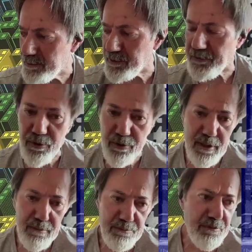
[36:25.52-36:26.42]
before
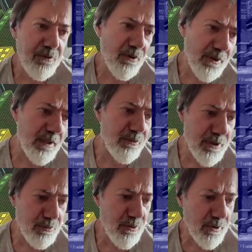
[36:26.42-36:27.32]
then he
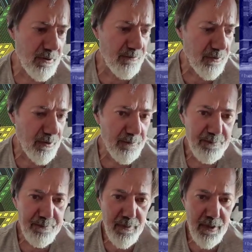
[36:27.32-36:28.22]
was working for
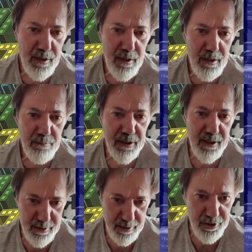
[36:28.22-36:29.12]

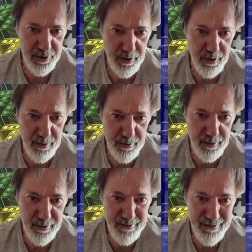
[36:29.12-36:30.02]
PlayStation London.